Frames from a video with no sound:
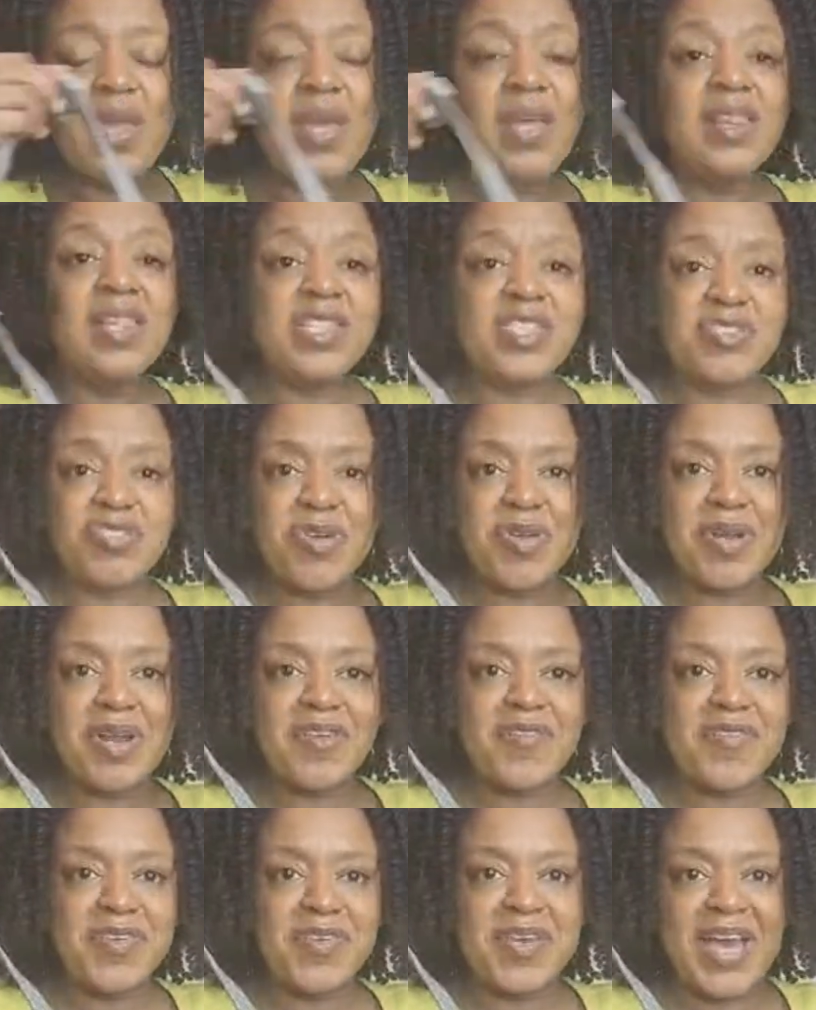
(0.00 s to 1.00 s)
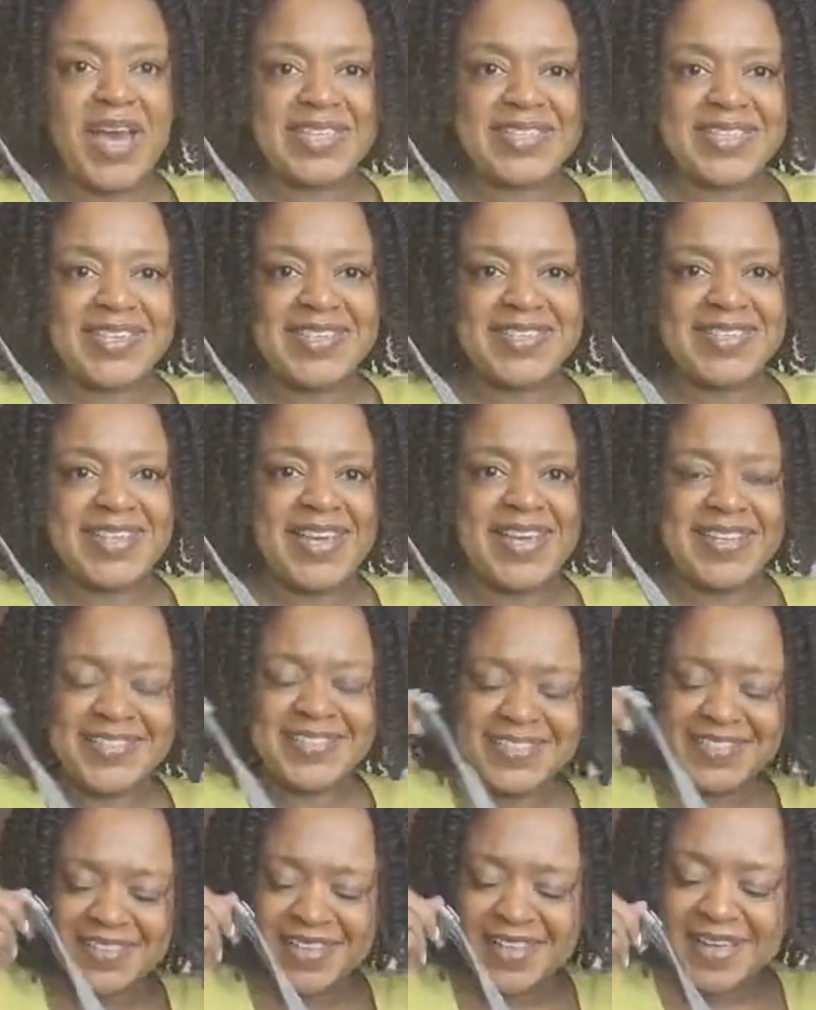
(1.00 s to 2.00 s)
the stroller for you guys in the States.
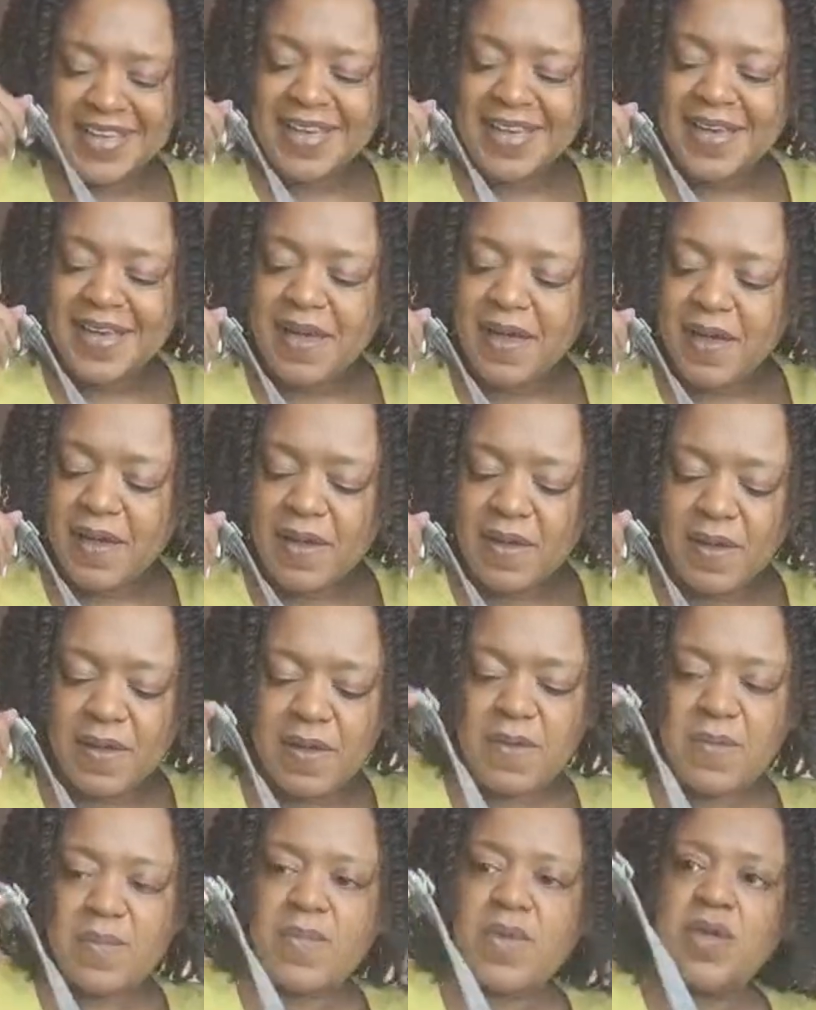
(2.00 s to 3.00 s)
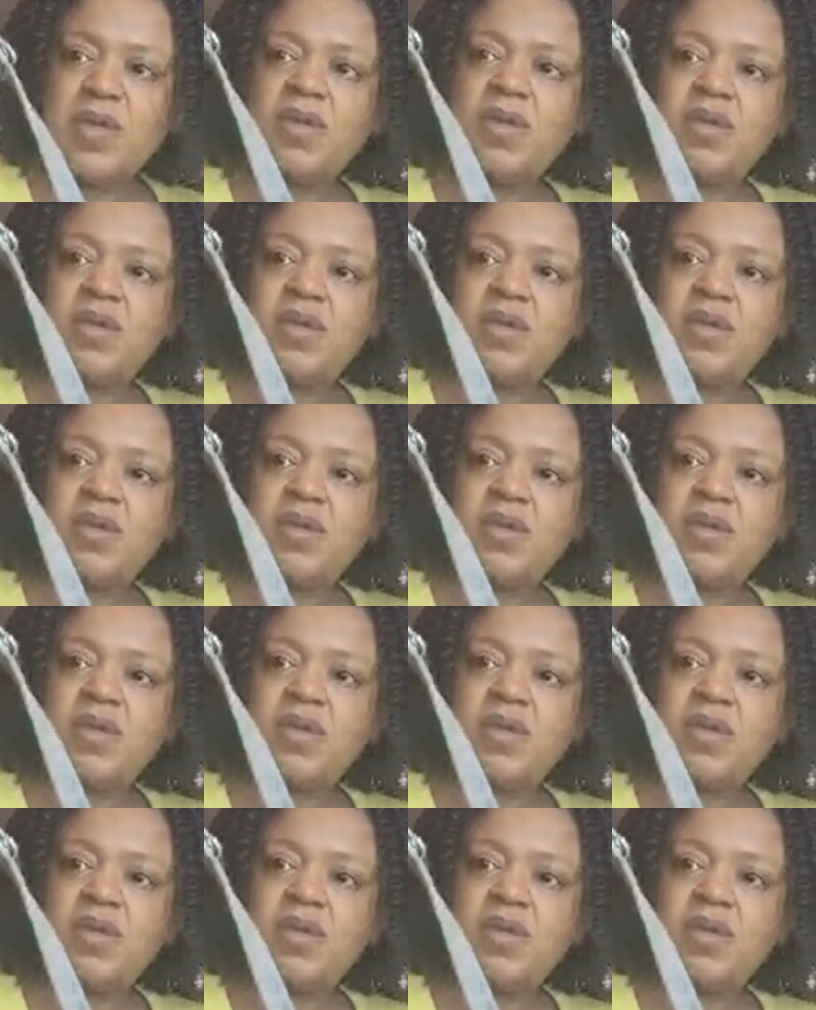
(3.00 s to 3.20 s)
Um